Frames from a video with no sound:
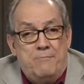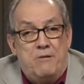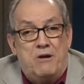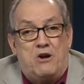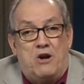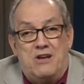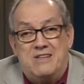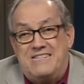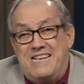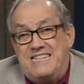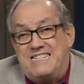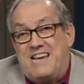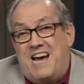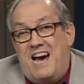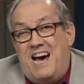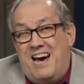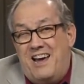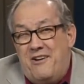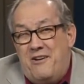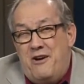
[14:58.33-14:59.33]
because that's
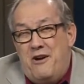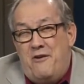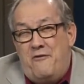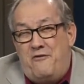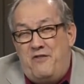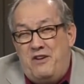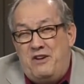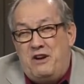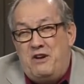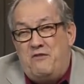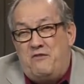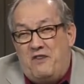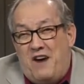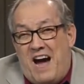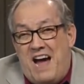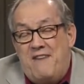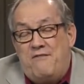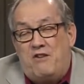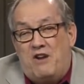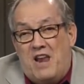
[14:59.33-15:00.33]

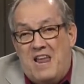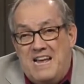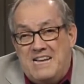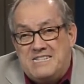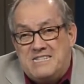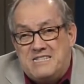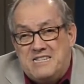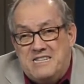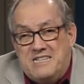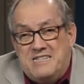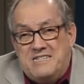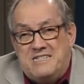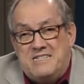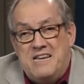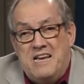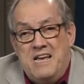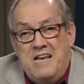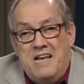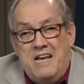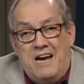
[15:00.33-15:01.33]
155 lessons,